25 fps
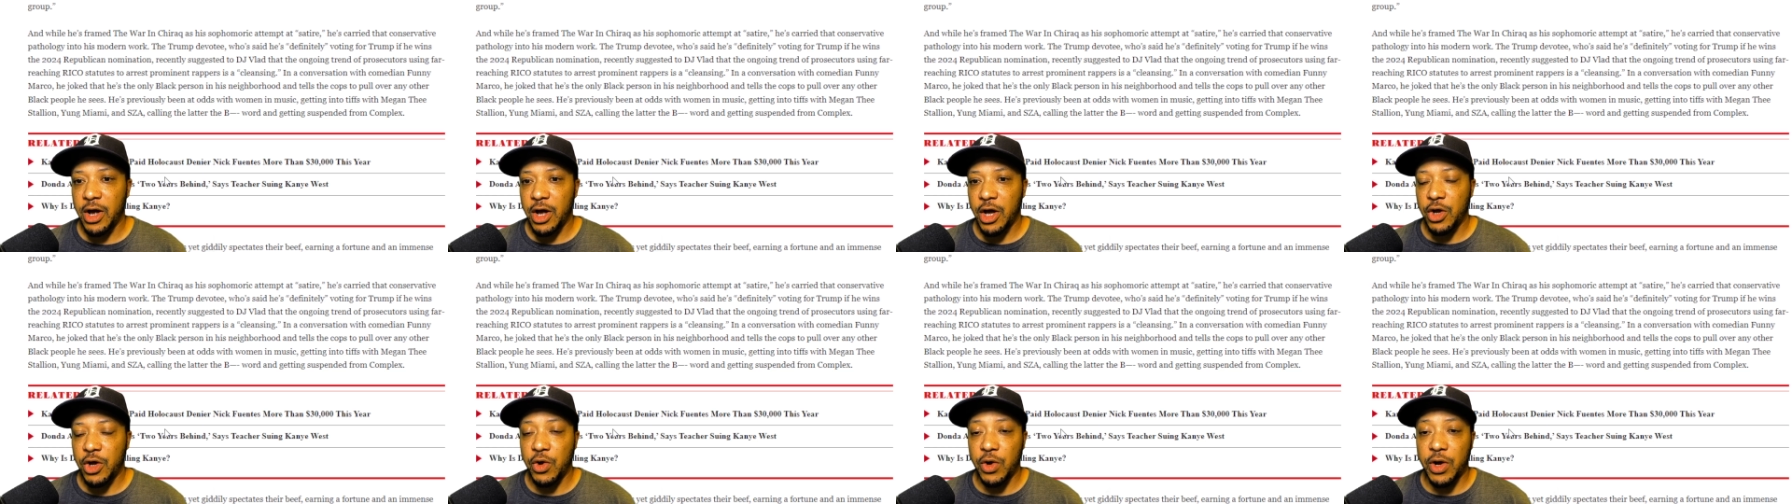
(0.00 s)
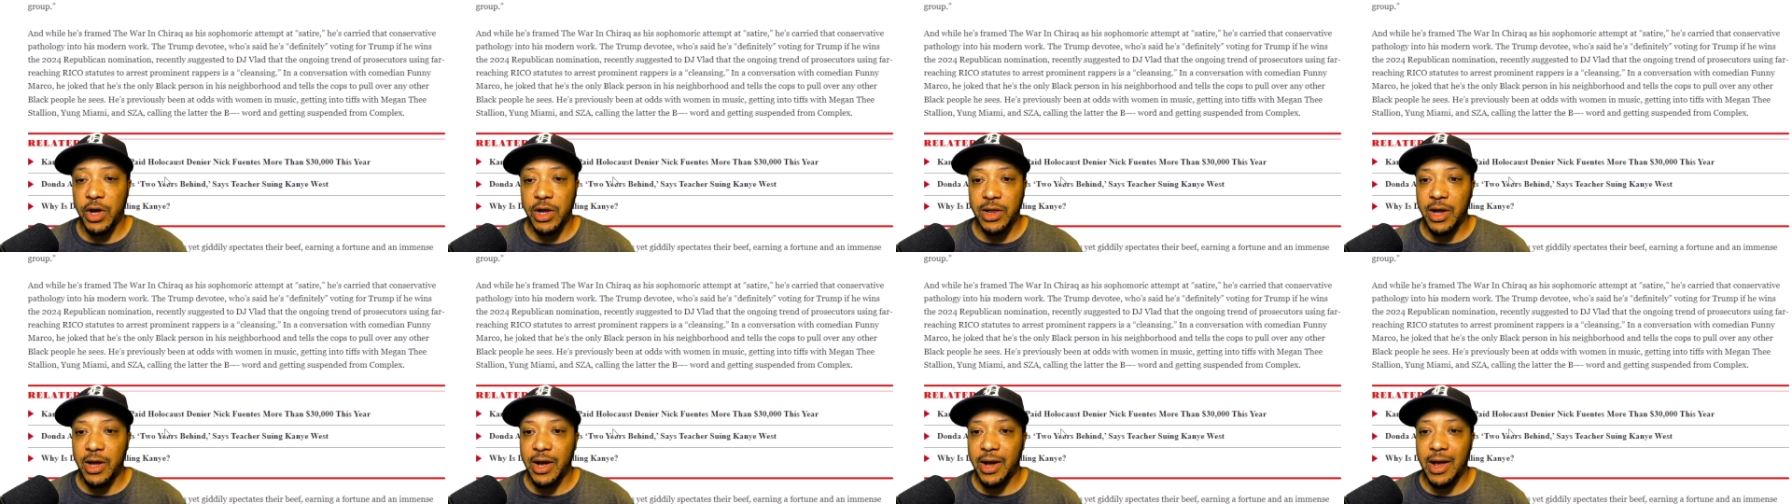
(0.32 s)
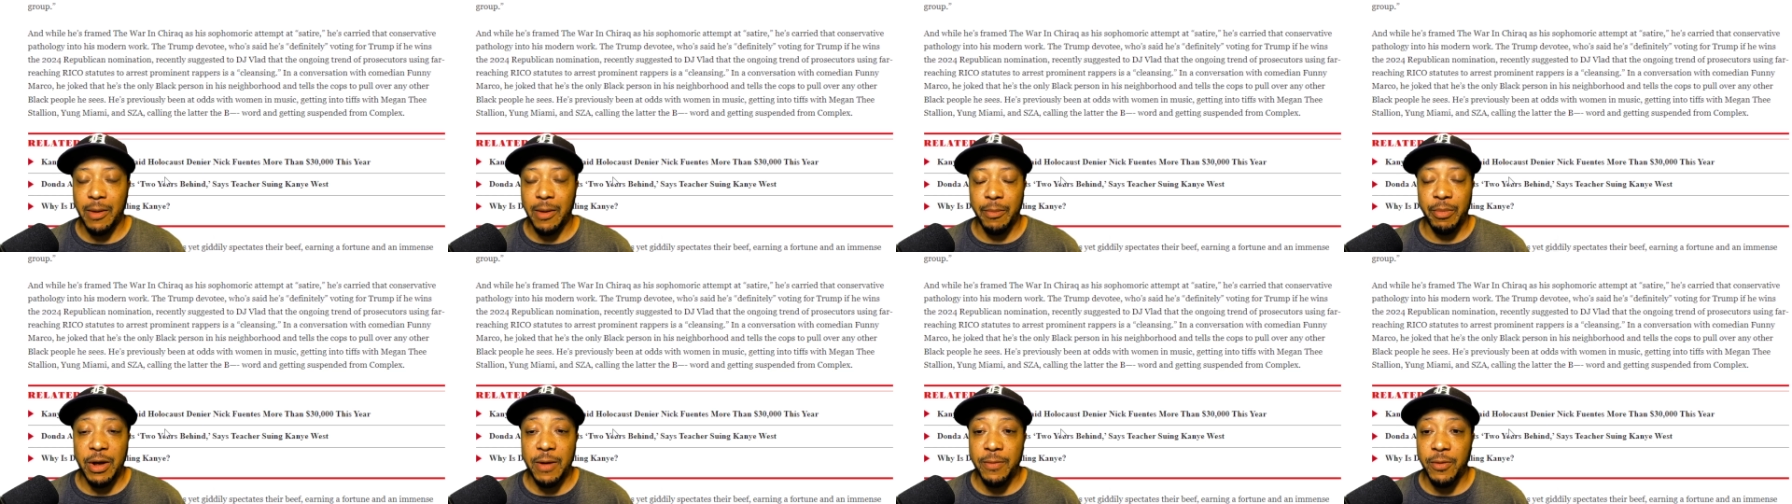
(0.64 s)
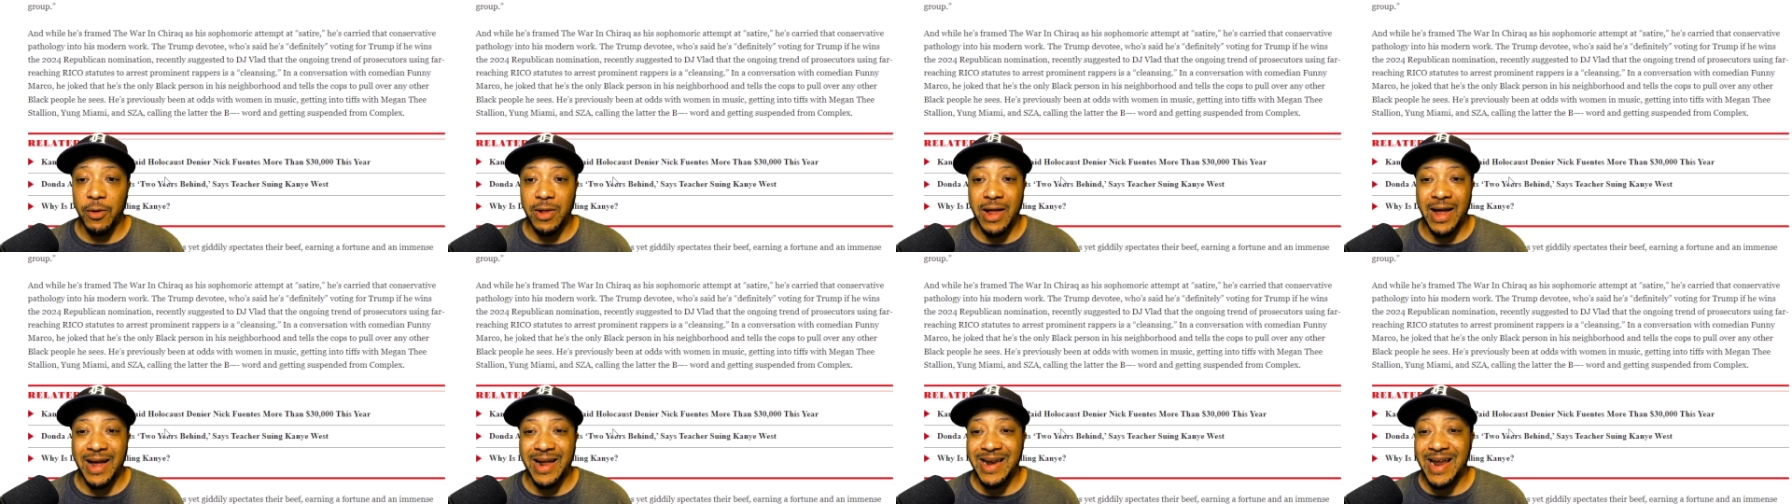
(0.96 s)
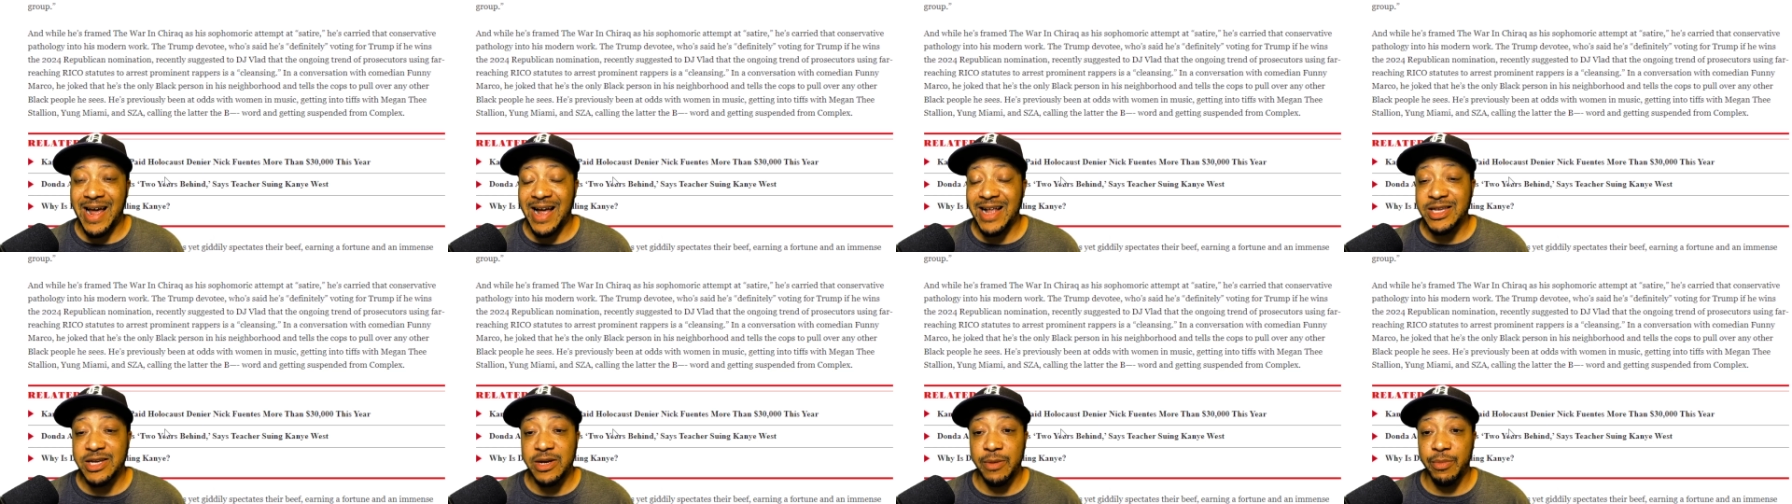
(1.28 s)
You can look at people like
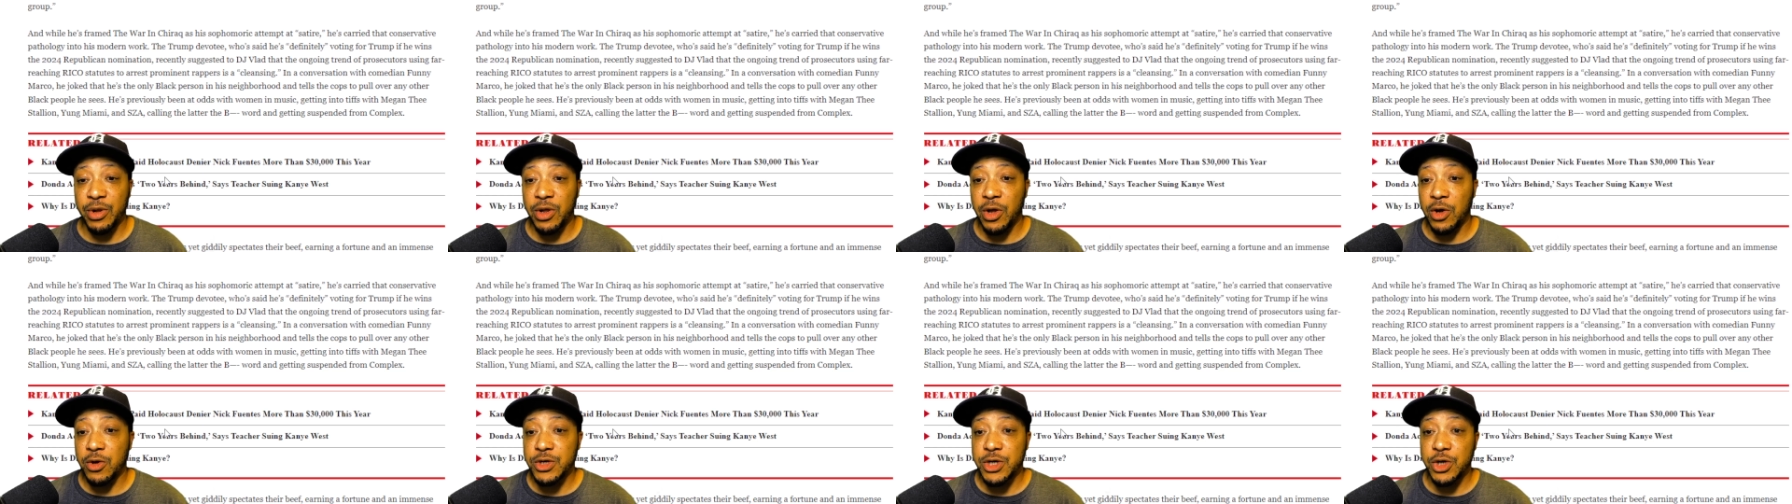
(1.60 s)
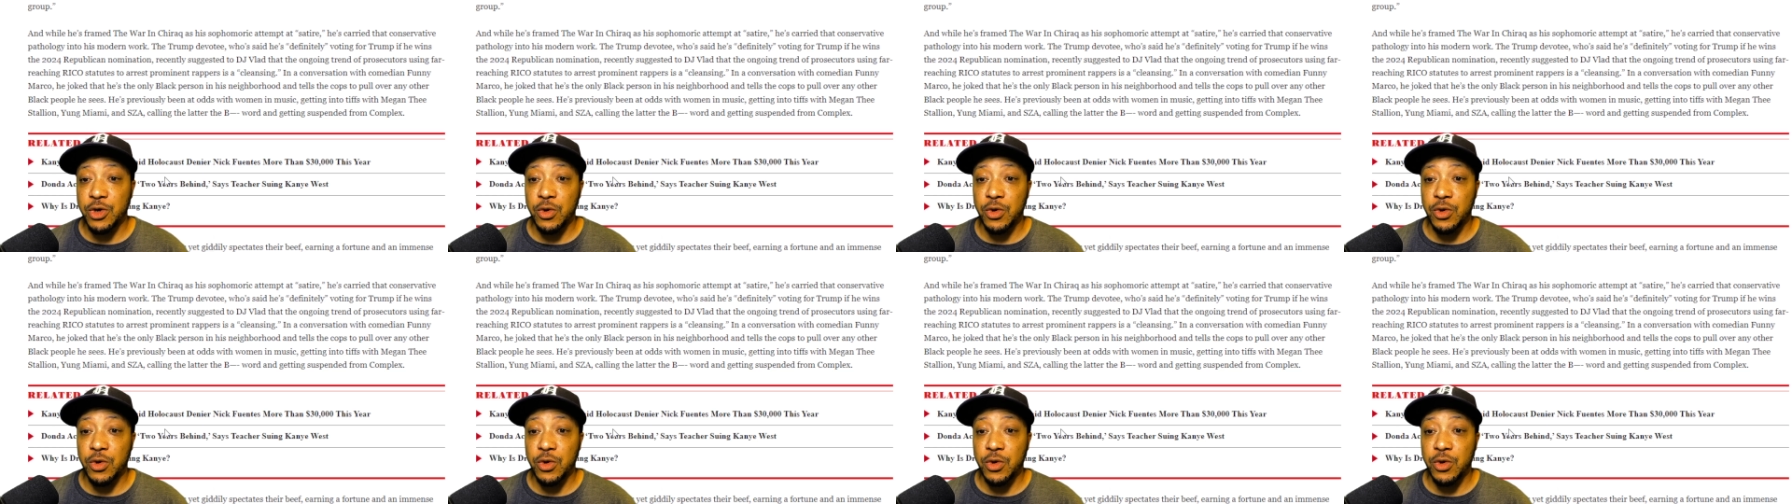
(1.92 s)
Nancy Pelosi,